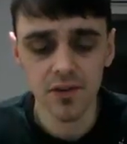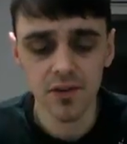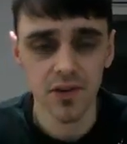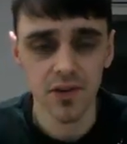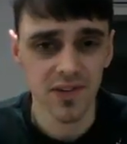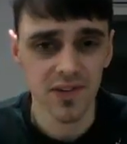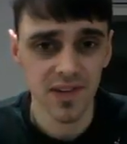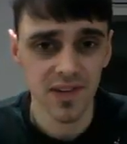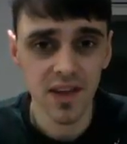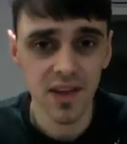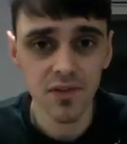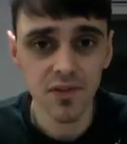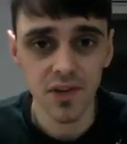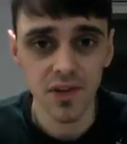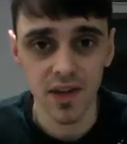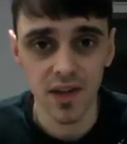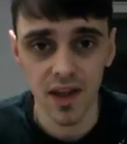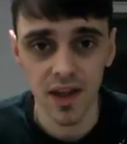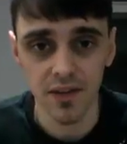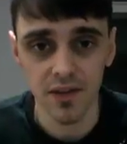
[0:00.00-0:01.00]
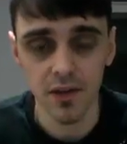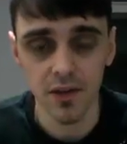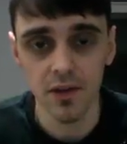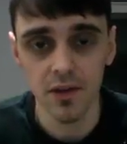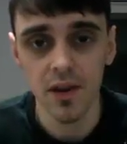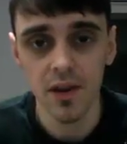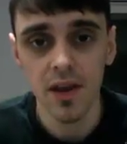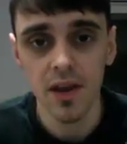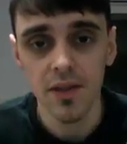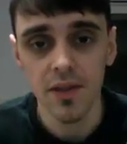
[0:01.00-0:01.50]
safety net
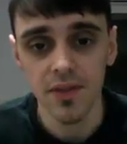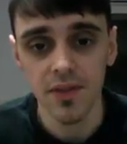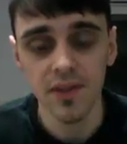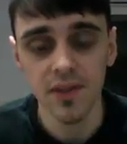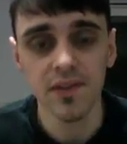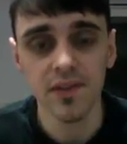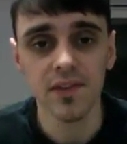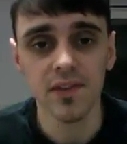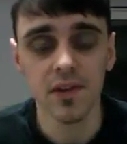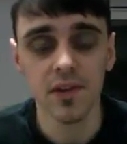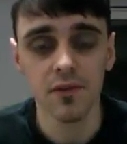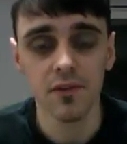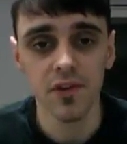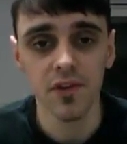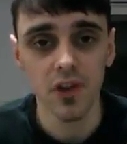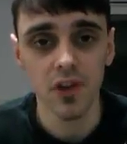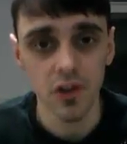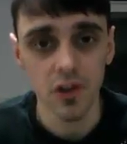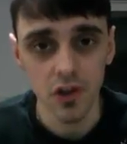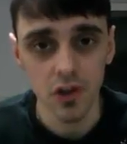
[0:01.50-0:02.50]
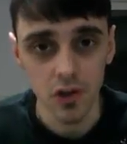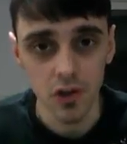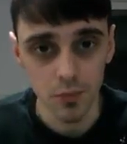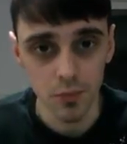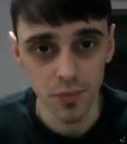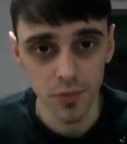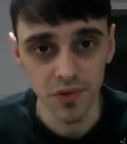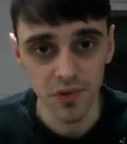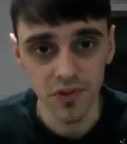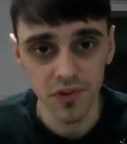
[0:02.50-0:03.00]
that this is something that you can
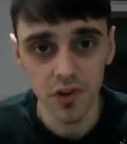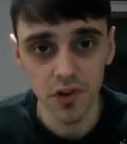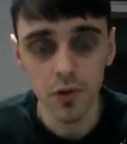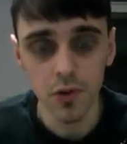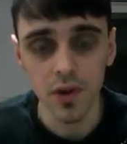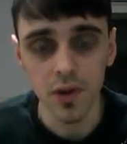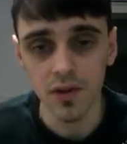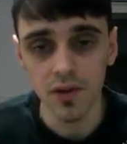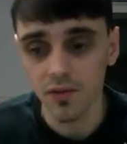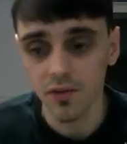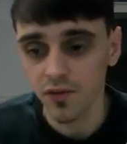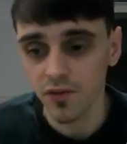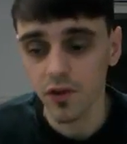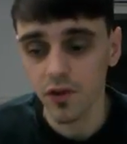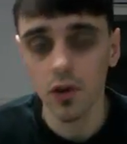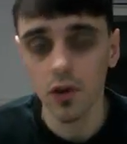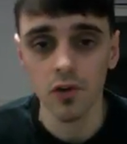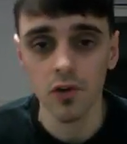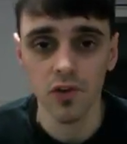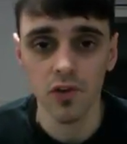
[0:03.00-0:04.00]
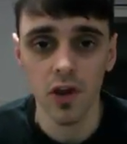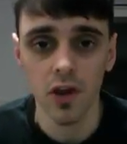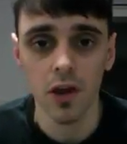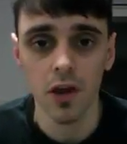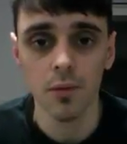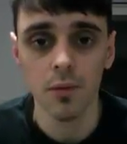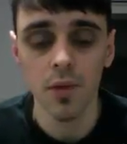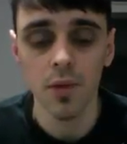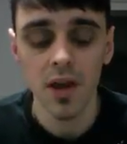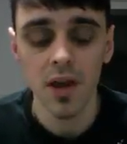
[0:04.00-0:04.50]
pursue in for long
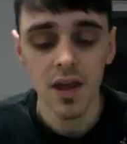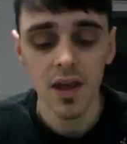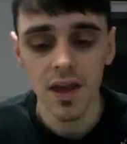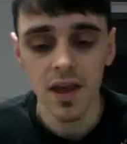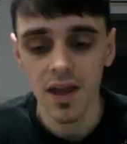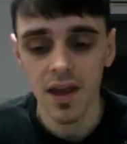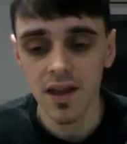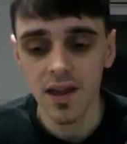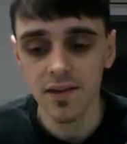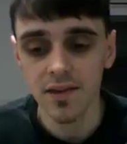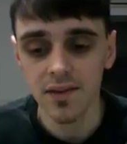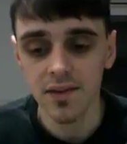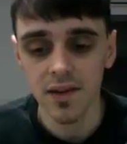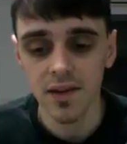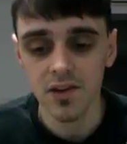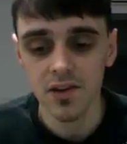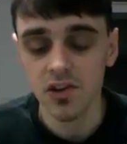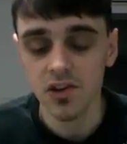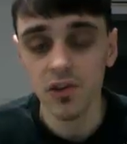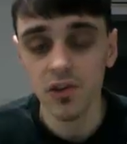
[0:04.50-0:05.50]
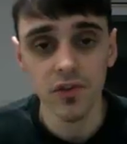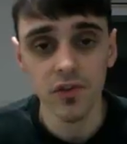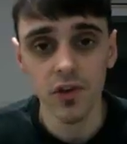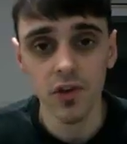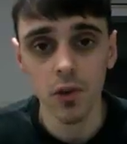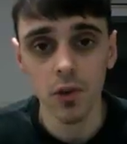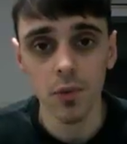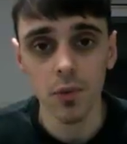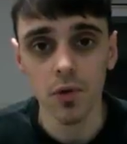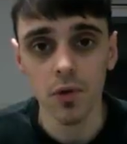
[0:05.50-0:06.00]
term is just
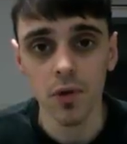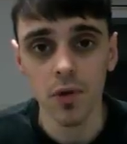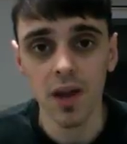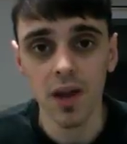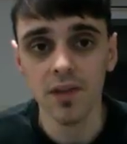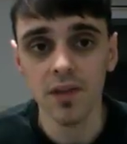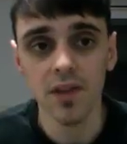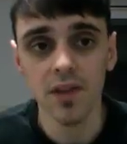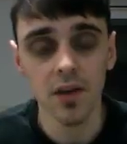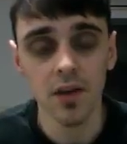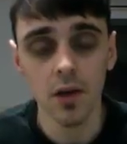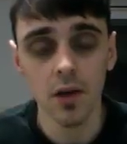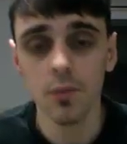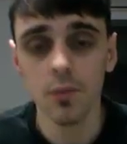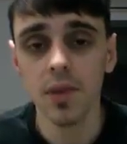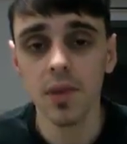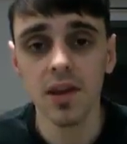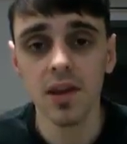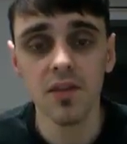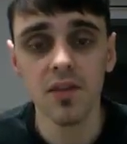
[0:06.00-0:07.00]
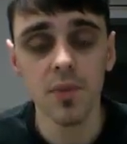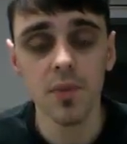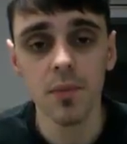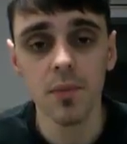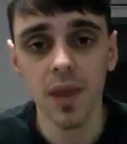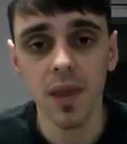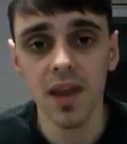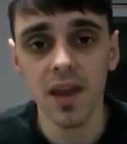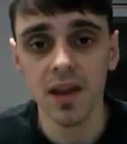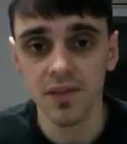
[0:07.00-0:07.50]
phenomenal. And they've been
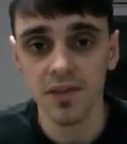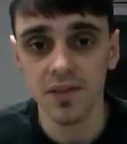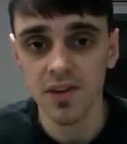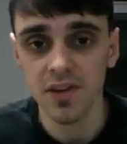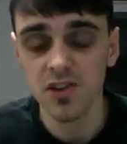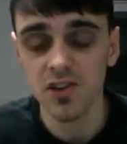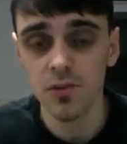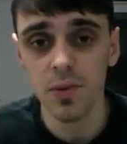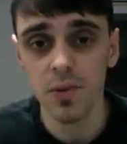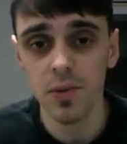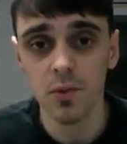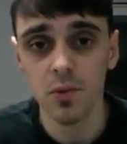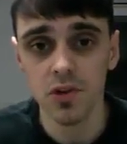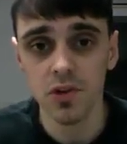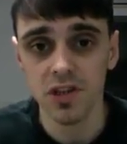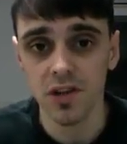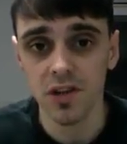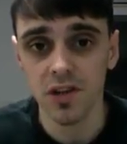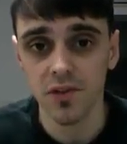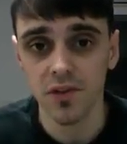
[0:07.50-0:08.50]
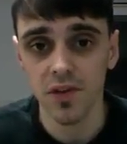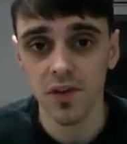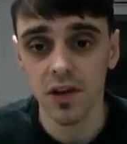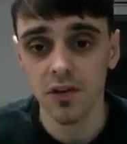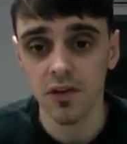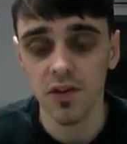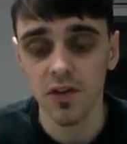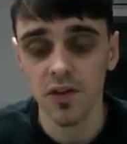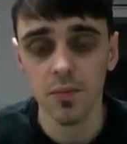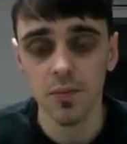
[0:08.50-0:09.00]
paying out since you've been watching this
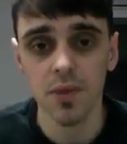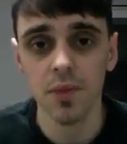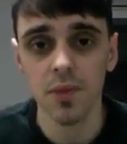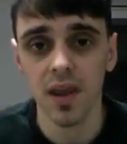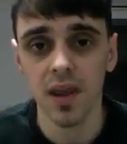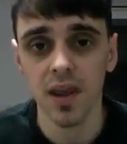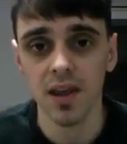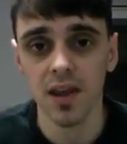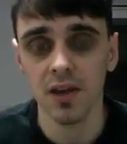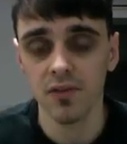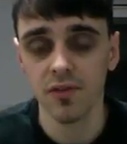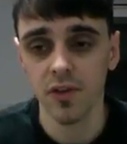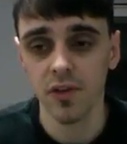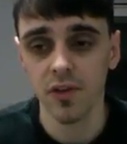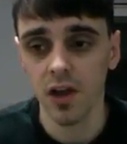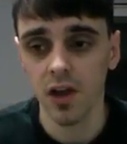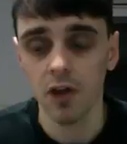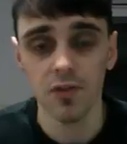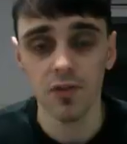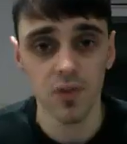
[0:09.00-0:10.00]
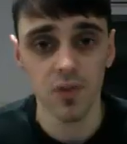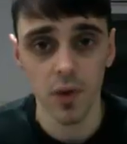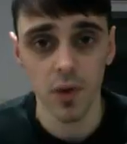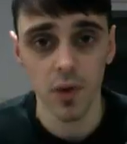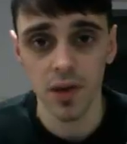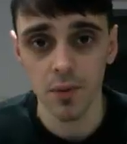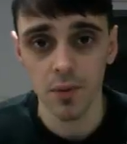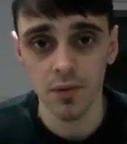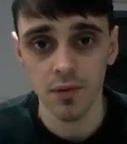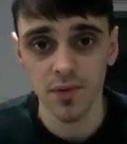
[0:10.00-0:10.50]
video. They've been paying out for like over
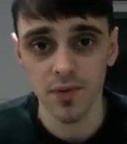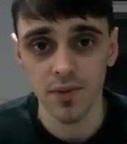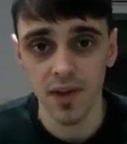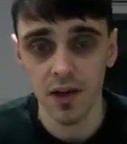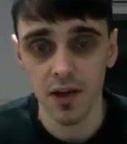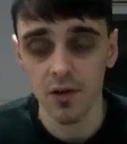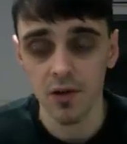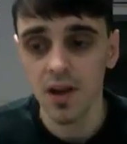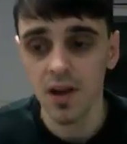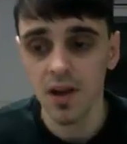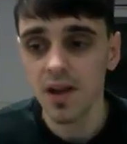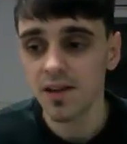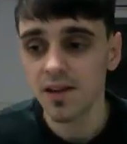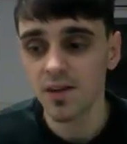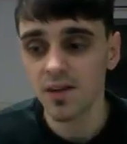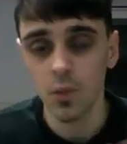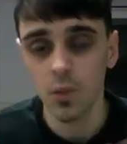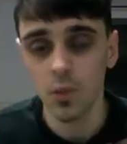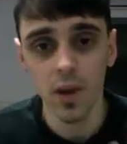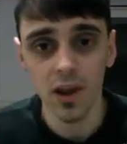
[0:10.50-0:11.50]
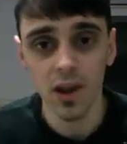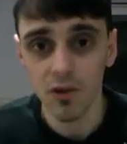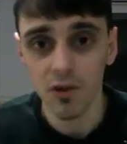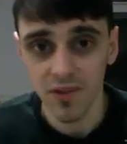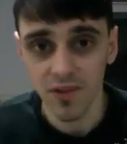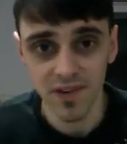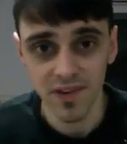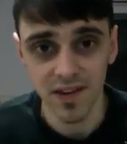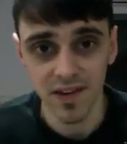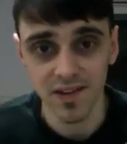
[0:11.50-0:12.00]
20 months now. There's well
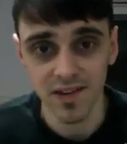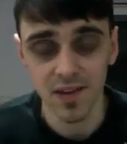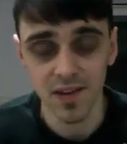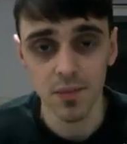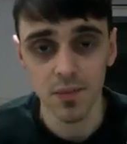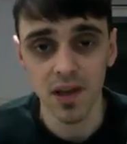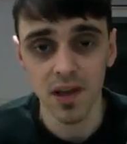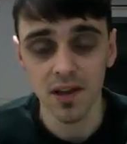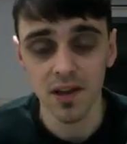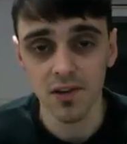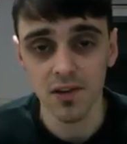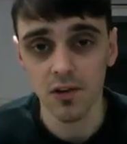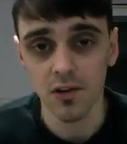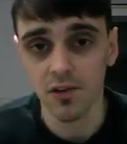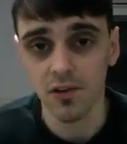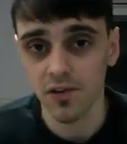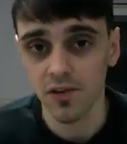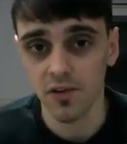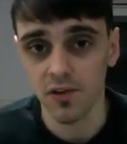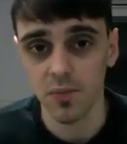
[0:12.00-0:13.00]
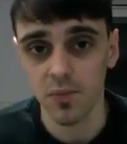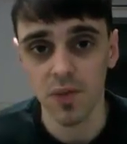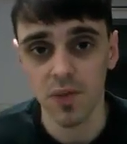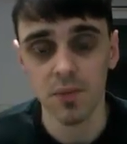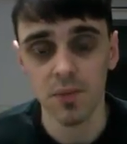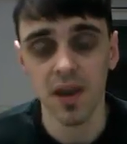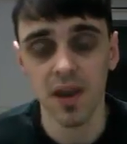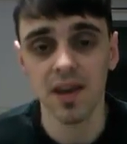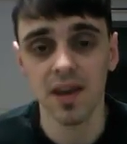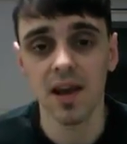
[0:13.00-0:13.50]
over $16 million that has
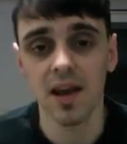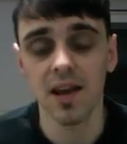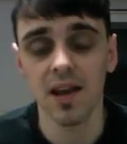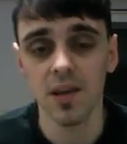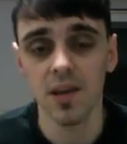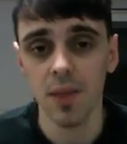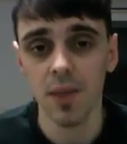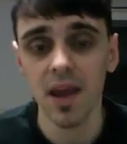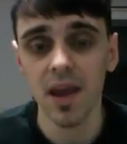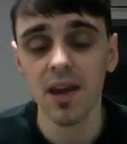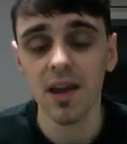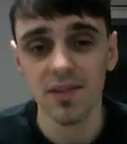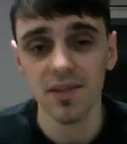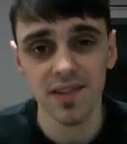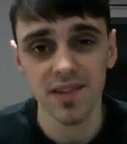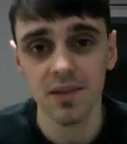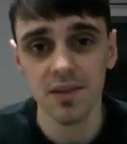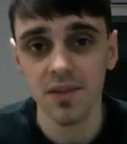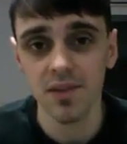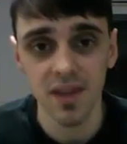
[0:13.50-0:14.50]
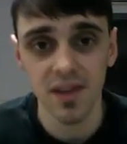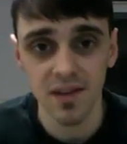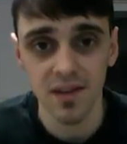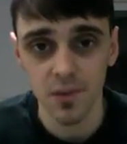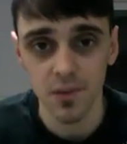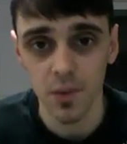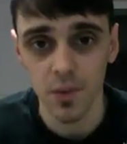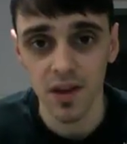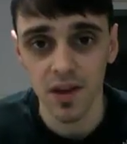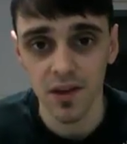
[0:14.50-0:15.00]
been paid out, and they pay out 7
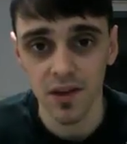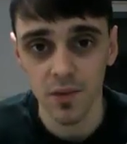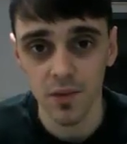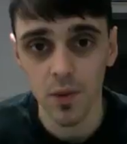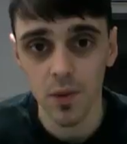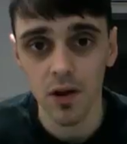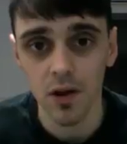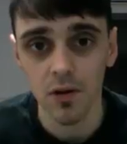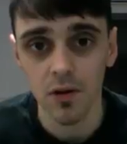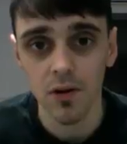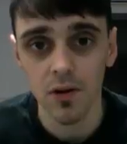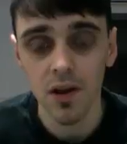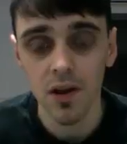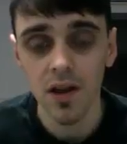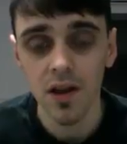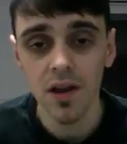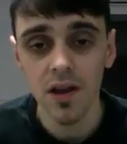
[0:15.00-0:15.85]
days a week as well.